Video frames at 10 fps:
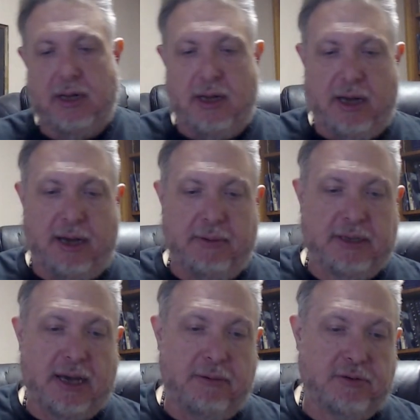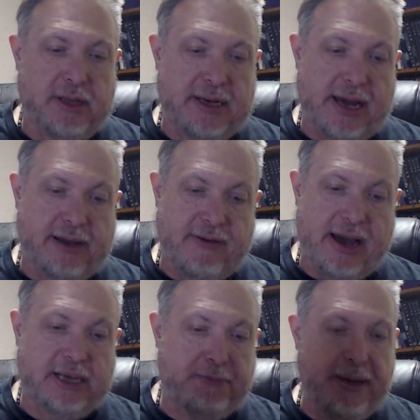It comes with a deck of
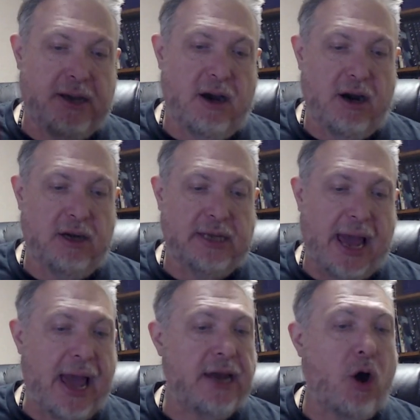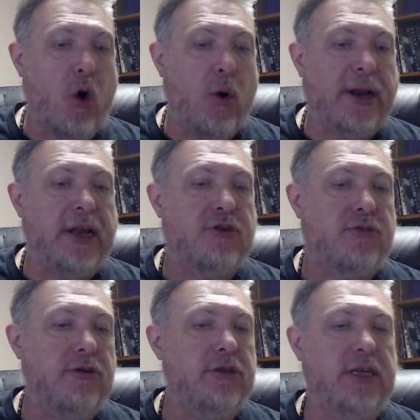XP cards and an
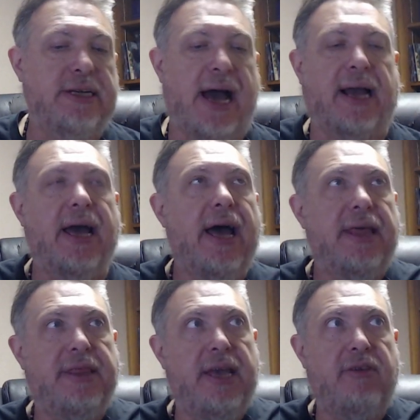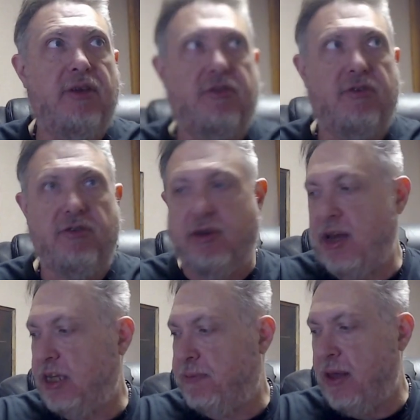intrusion deck. These intrusion
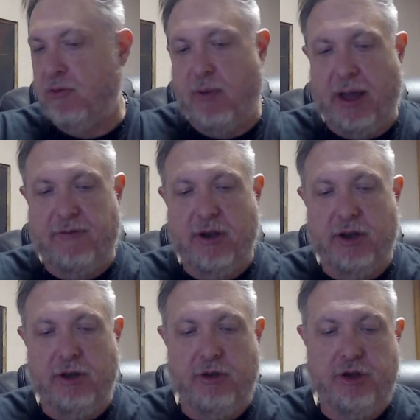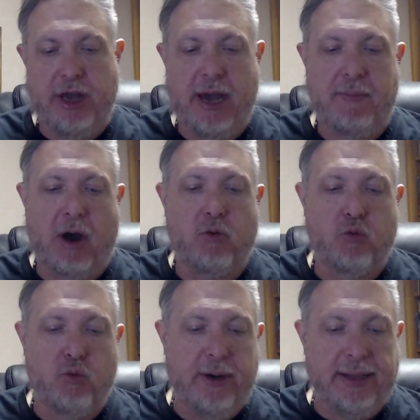decks, by the way, if you're a new GM, are
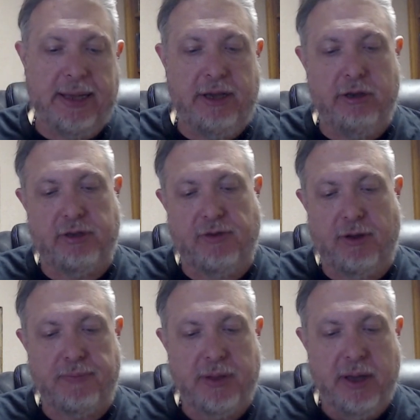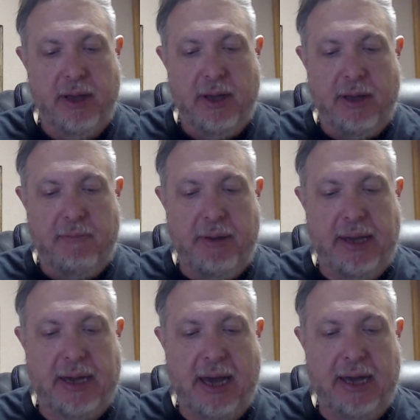really useful
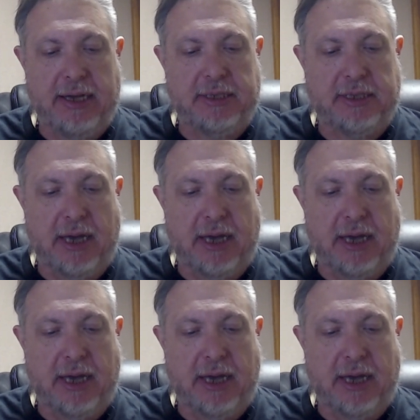because